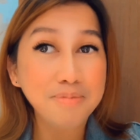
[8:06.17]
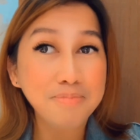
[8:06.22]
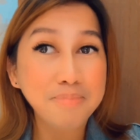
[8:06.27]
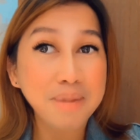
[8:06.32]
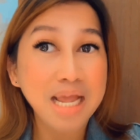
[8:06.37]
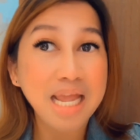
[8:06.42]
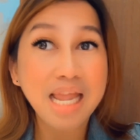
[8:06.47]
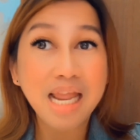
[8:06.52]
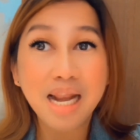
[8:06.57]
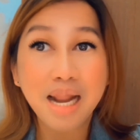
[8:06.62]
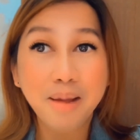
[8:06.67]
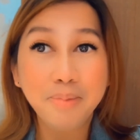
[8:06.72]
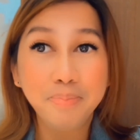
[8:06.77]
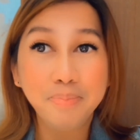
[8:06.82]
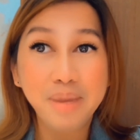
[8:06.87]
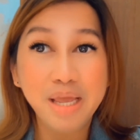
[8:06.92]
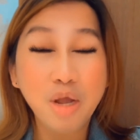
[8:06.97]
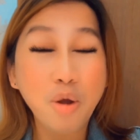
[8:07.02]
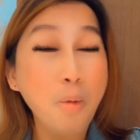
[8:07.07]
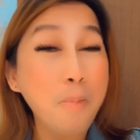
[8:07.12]

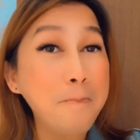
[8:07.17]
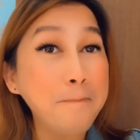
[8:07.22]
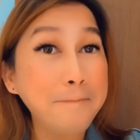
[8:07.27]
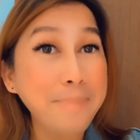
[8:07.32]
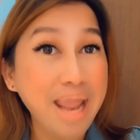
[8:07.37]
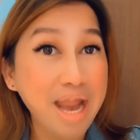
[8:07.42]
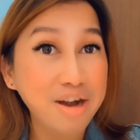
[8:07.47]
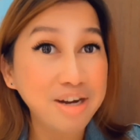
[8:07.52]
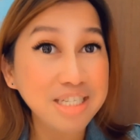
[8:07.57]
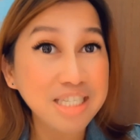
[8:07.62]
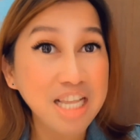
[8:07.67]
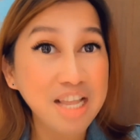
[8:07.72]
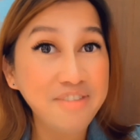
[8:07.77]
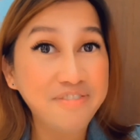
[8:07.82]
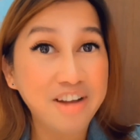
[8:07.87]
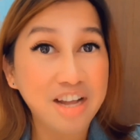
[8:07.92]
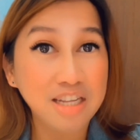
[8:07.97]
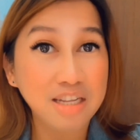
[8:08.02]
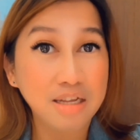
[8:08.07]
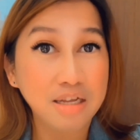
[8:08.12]
mahirap i-compare sa
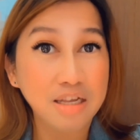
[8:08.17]
ibang